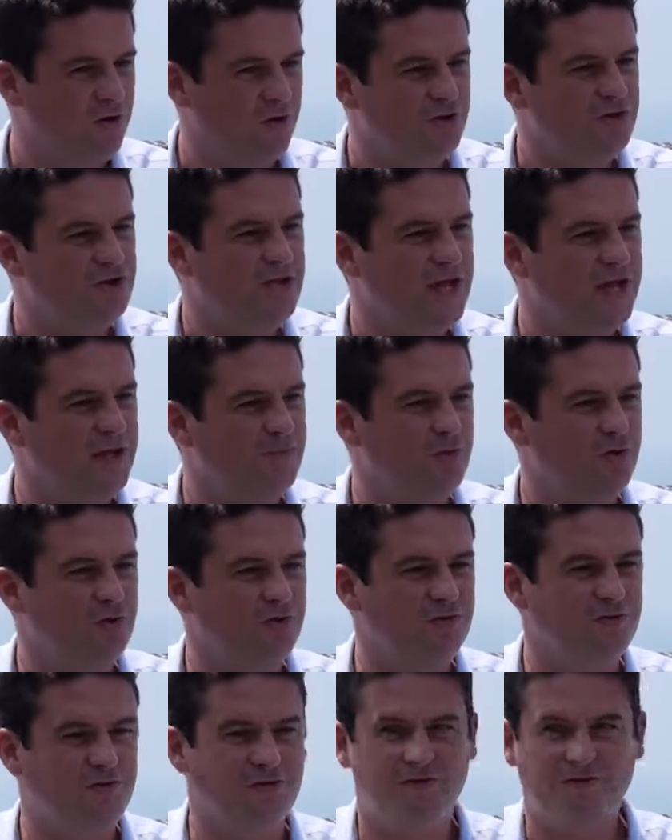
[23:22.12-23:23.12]
Koh Chang,
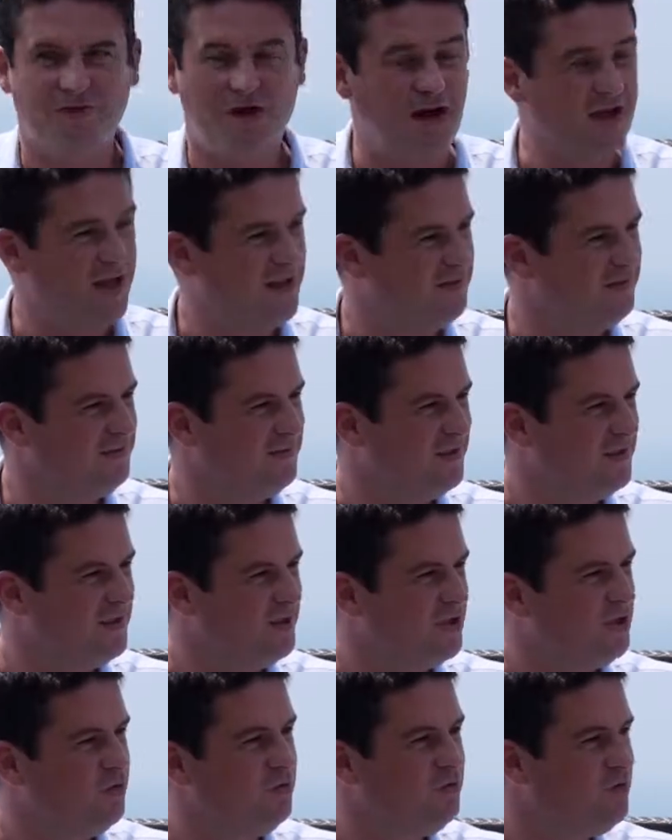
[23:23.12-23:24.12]
because of the size,
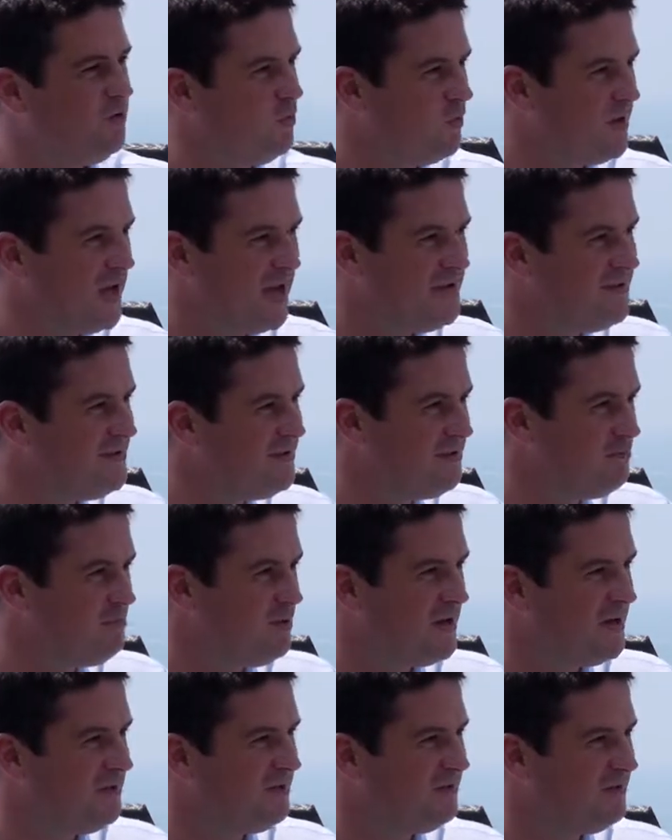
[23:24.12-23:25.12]
you still can
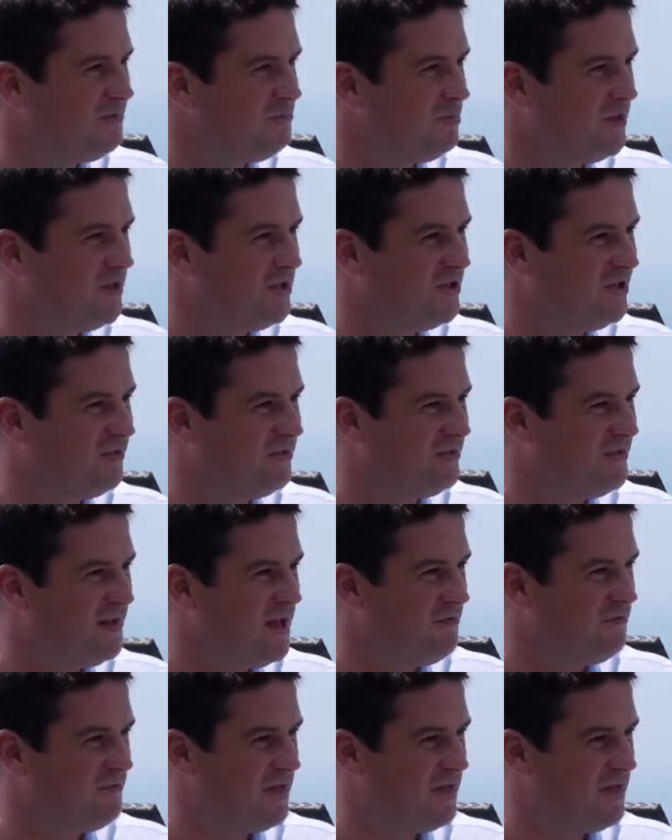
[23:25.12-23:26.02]
disappear to some beaches and